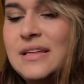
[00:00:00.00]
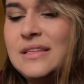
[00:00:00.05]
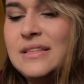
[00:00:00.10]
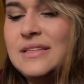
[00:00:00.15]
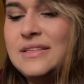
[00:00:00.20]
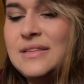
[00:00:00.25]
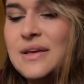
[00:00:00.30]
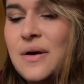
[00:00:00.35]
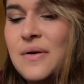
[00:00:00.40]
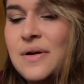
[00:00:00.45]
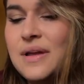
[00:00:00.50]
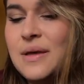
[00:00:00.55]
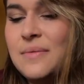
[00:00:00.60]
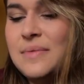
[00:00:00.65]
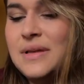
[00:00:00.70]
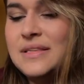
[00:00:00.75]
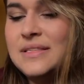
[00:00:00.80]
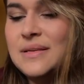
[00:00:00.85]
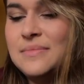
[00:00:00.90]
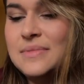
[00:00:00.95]
So it can
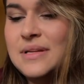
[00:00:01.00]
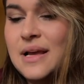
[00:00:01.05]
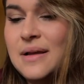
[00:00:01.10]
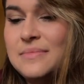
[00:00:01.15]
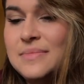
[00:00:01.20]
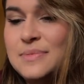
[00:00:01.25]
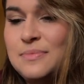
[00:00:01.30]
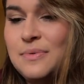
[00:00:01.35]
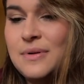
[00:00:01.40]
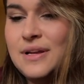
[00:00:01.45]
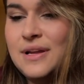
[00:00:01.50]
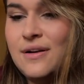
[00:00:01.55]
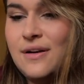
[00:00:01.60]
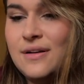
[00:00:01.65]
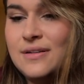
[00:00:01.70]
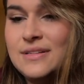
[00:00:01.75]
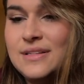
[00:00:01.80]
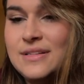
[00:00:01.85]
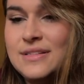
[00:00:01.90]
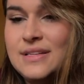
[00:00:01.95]
be sometimes pretty
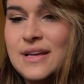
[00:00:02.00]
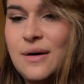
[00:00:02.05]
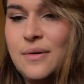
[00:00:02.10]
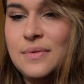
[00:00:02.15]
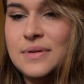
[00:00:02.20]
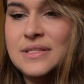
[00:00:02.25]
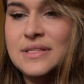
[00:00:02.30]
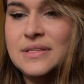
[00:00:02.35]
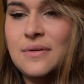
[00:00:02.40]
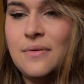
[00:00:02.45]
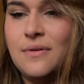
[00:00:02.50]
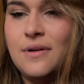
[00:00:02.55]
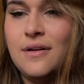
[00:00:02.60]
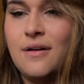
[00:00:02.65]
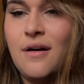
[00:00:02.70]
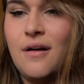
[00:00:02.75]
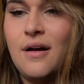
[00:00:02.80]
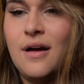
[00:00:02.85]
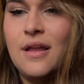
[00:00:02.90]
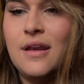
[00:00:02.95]
hard to tell what's going
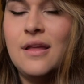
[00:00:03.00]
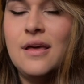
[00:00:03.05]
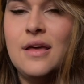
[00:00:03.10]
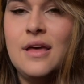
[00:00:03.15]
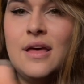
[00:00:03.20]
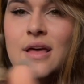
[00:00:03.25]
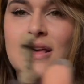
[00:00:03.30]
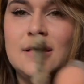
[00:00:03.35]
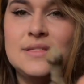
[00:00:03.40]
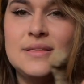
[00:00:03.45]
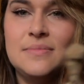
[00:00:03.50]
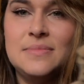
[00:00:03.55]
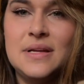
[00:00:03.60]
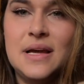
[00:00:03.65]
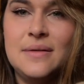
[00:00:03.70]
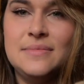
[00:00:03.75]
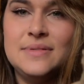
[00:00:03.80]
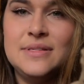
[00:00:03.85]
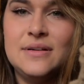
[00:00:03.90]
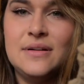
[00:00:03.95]
on.
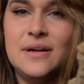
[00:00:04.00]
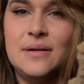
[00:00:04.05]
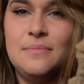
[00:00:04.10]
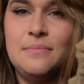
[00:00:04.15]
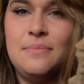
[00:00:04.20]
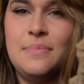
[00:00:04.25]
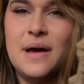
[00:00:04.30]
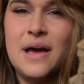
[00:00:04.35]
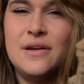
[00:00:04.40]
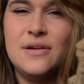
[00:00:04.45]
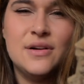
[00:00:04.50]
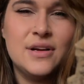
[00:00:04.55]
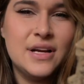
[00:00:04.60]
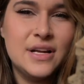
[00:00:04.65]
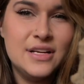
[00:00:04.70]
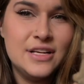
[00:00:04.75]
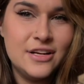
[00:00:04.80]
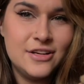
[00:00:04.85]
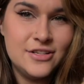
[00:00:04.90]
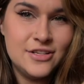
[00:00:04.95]
Sometimes they're in better
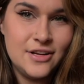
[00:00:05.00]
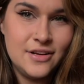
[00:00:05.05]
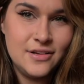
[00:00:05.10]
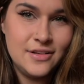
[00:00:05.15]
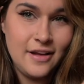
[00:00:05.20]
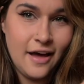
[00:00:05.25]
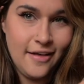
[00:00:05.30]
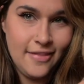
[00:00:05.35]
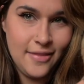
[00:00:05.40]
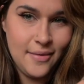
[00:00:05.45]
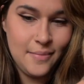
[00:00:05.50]
condition, not the